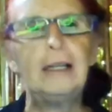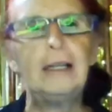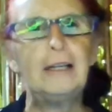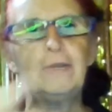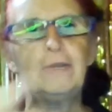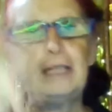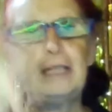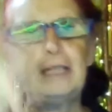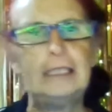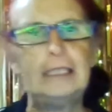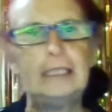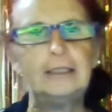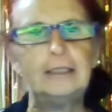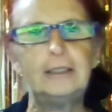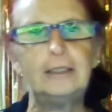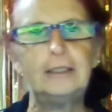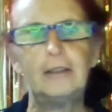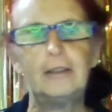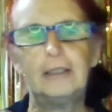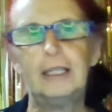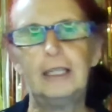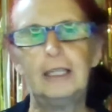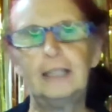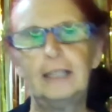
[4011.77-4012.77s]
ring's got
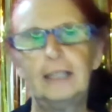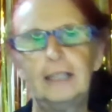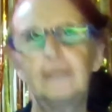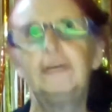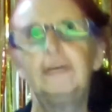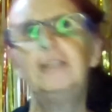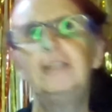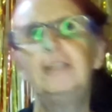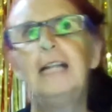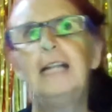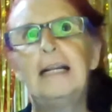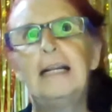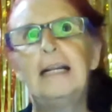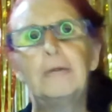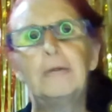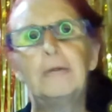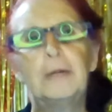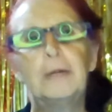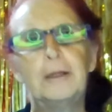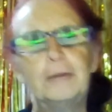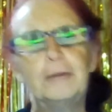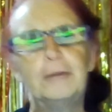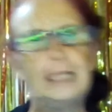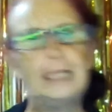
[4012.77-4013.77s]
like a roulette wheel
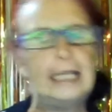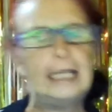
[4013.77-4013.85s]
in it,